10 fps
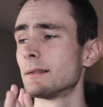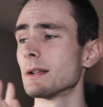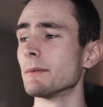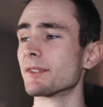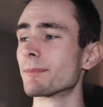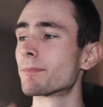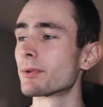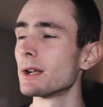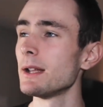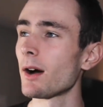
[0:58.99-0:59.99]
that was a
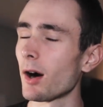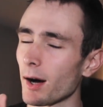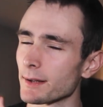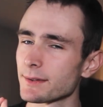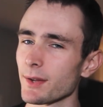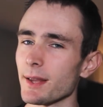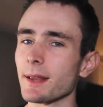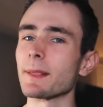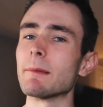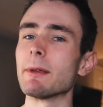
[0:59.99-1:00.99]
pretty hot take
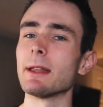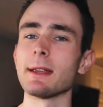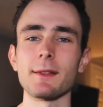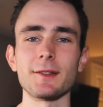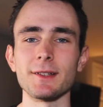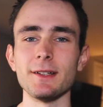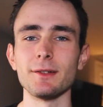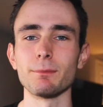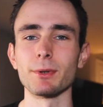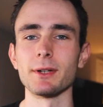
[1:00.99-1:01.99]
at the beginning of the
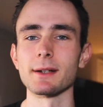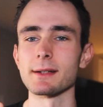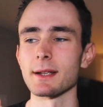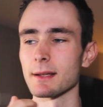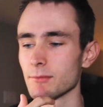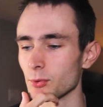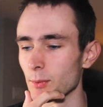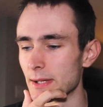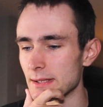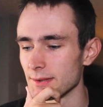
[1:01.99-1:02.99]
season predicting him to
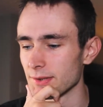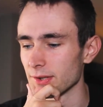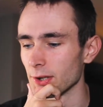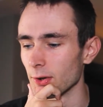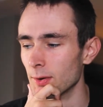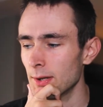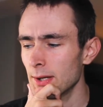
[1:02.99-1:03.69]
win, so